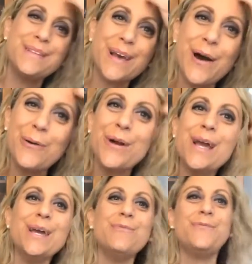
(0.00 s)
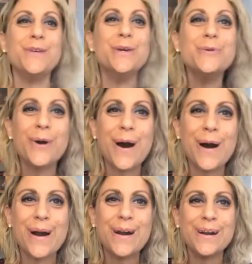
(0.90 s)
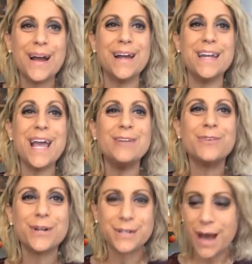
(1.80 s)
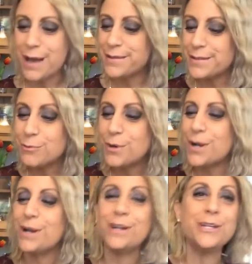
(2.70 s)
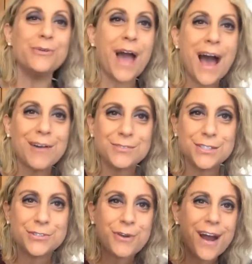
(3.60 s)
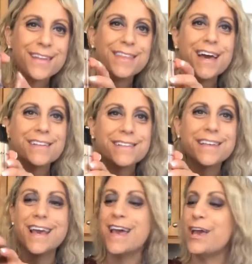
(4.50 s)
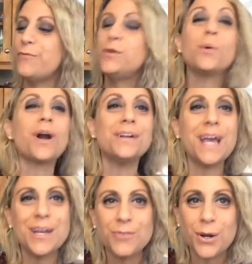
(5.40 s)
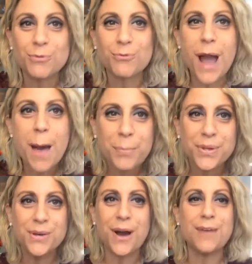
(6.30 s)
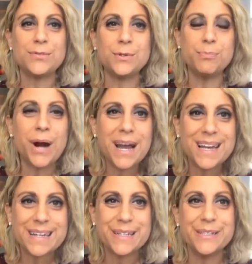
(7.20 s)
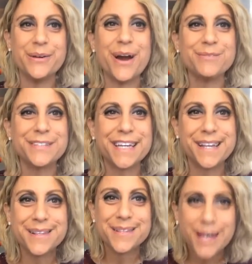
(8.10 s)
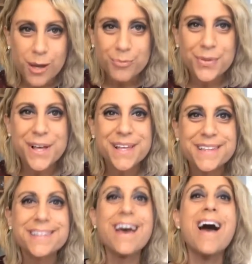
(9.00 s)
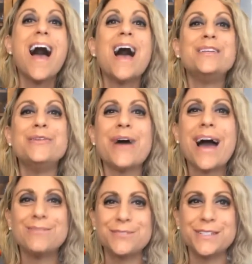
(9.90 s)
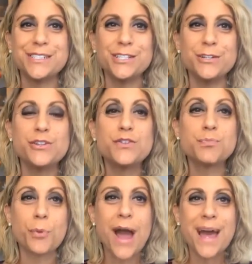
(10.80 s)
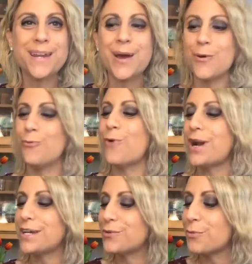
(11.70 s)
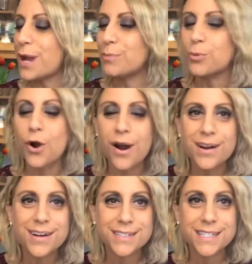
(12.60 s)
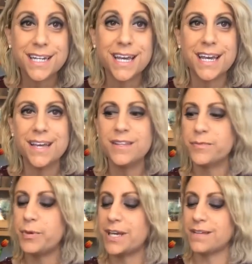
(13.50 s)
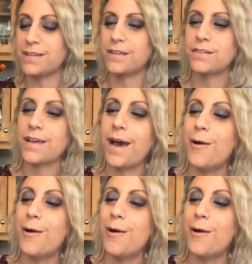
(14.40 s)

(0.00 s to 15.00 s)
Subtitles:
So if you are an Avon customer, you have to try this. If you are an Avon rep, you have to buy it and you have to get samples and you have to spread what a great product it is, because it's